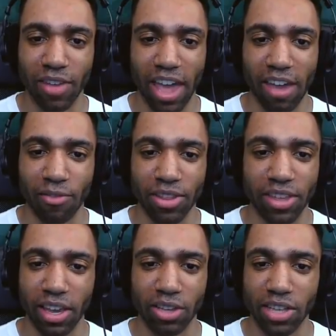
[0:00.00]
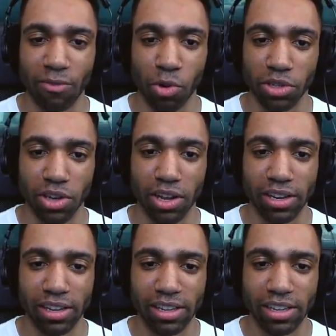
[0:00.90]
of everything else I've worked on.
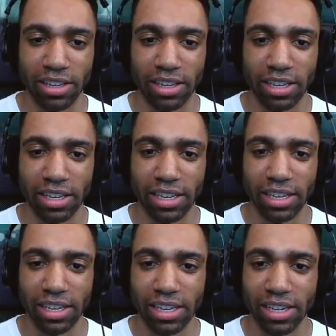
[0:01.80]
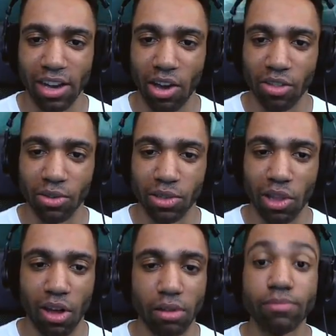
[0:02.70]
All those
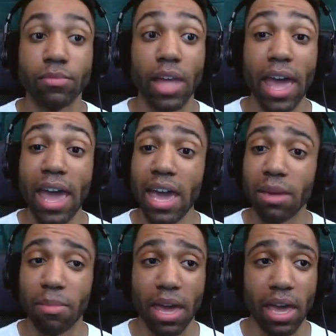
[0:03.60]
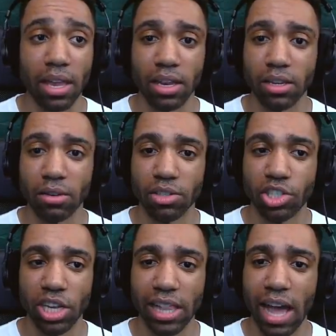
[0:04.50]
long... Hey, man.
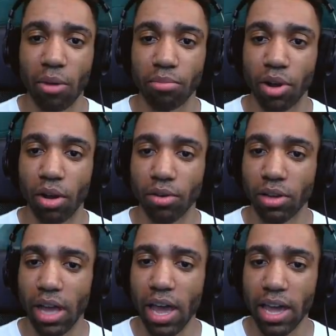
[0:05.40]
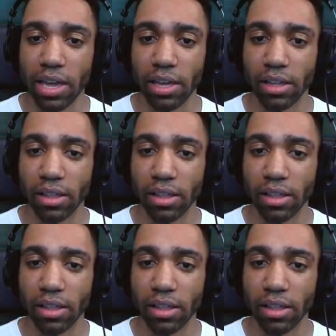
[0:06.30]
Chill out, bro. Hey.